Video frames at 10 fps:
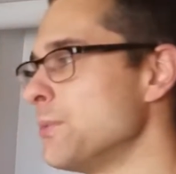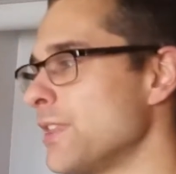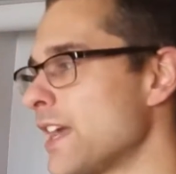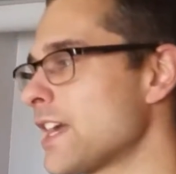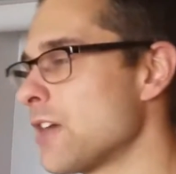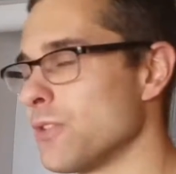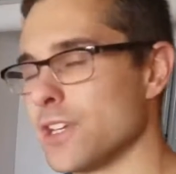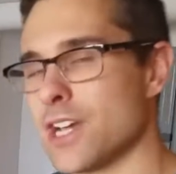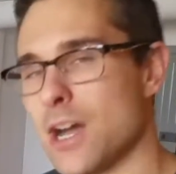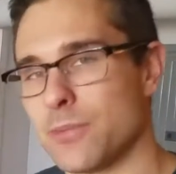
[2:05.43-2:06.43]
That got really
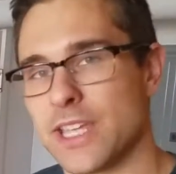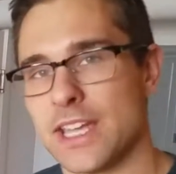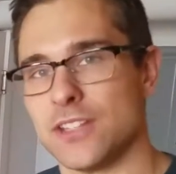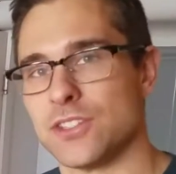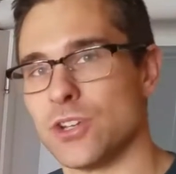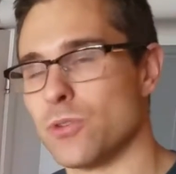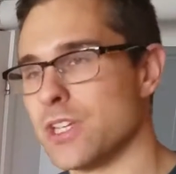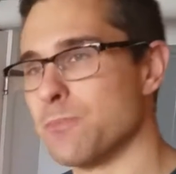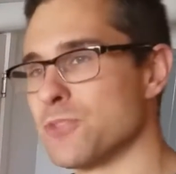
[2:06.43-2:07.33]
complicated, so we